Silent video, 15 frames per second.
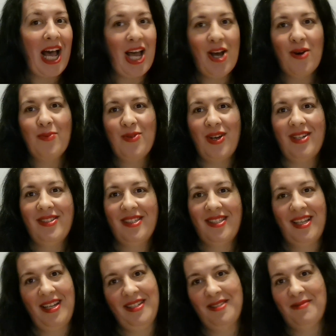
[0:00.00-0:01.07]
I hope you
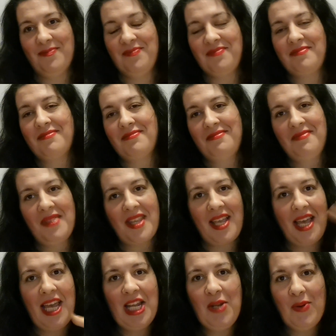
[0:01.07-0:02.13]
understand.
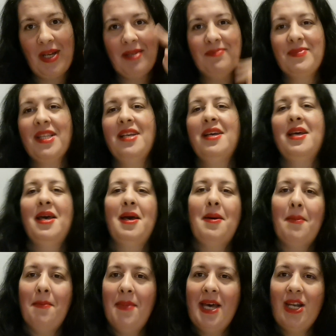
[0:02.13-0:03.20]
Anyway,
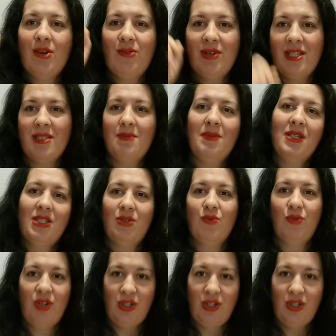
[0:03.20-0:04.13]
Merry Christmas.